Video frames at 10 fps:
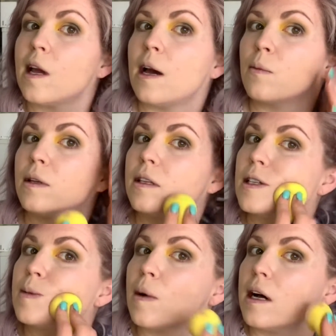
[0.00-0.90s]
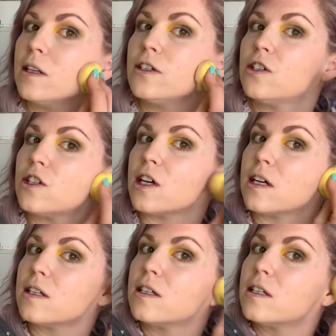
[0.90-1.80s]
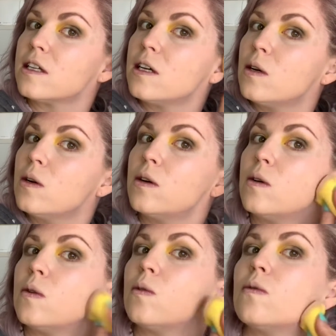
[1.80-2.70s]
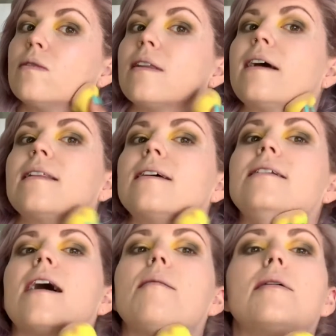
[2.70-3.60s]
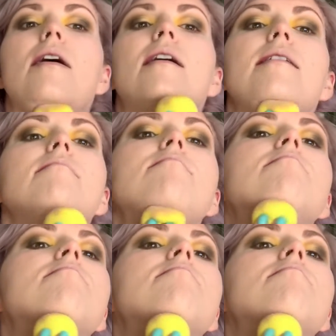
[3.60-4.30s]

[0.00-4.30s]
And with the sponge, just lightly dab it on.